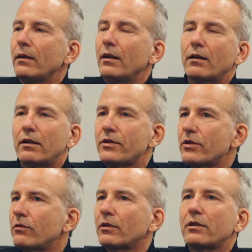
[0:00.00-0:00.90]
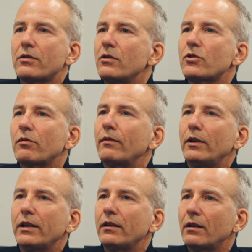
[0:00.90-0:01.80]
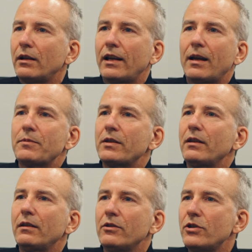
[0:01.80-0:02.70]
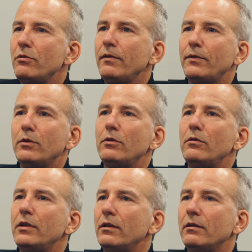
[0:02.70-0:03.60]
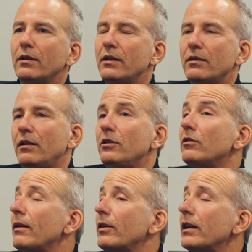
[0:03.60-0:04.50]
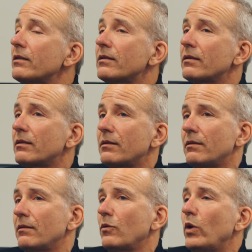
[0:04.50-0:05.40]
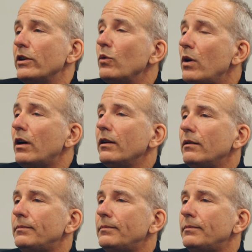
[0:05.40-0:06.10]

It causes shriveling and collapsing and chewy food, and, and, and you'll never get what you want.